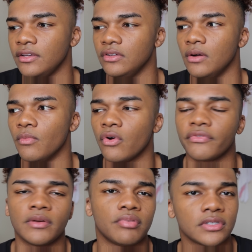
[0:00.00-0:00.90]
you know,
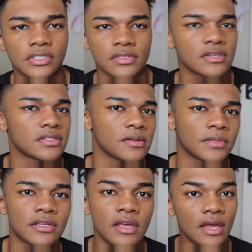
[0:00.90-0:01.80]
Morphe brushes or something,